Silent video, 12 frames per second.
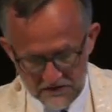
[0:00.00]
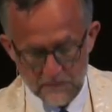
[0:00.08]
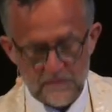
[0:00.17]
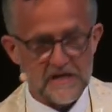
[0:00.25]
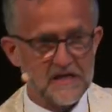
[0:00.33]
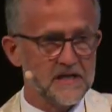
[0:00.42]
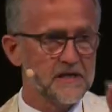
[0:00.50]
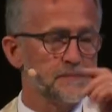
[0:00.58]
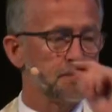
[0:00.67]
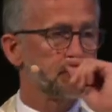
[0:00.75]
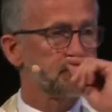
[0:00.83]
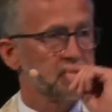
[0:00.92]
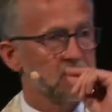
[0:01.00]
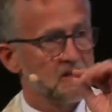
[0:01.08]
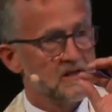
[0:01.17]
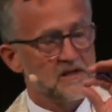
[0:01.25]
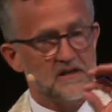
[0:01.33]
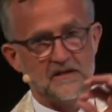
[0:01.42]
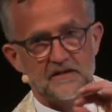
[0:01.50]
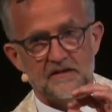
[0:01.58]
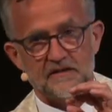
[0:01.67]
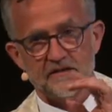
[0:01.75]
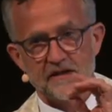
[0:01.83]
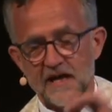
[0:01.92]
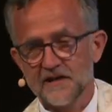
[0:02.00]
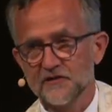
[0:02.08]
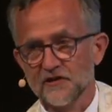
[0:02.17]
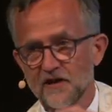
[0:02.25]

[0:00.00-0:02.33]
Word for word: Well, to me, that